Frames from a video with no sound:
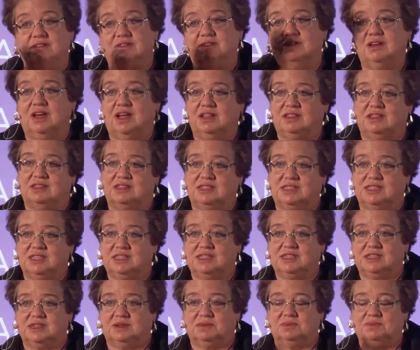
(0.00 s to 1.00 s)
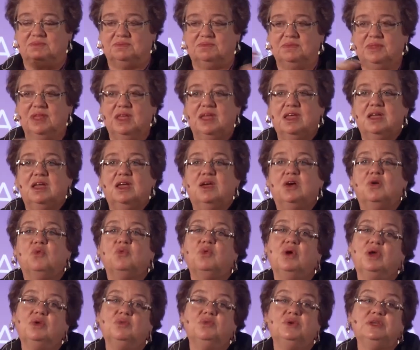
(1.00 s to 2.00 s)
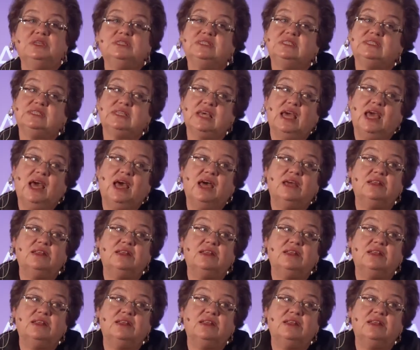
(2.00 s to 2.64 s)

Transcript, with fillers: not the system. When we said